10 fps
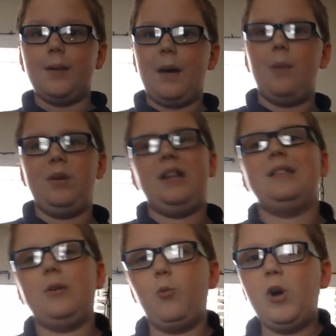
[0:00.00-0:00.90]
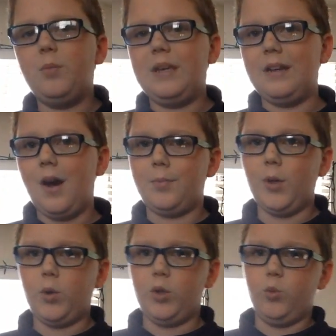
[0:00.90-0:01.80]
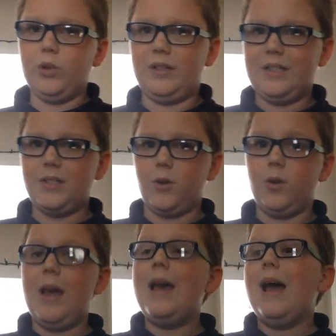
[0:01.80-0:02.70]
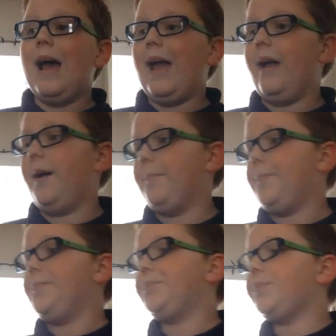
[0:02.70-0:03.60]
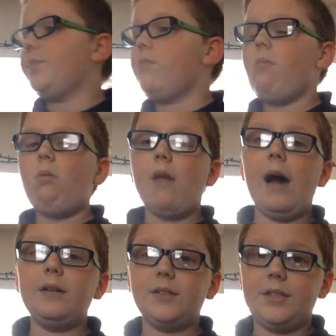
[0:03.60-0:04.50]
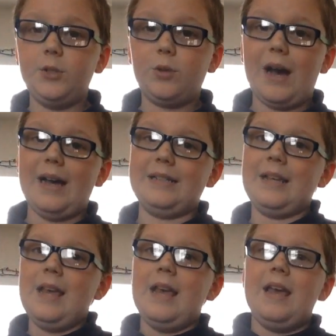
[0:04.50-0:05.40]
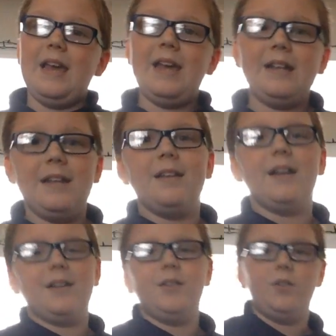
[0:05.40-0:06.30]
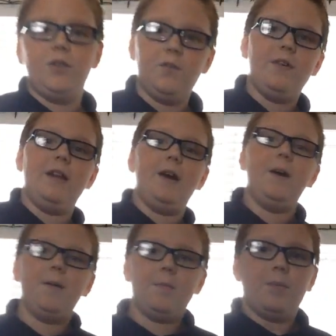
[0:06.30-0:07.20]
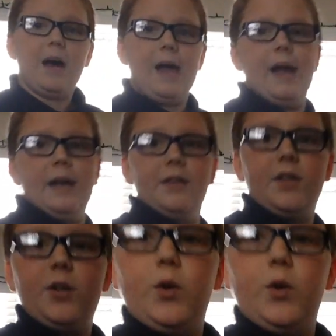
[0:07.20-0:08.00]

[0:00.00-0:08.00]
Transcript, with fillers: them out because they will be uploaded really soon. And I'll see you guys in the next YouTube video. Bye.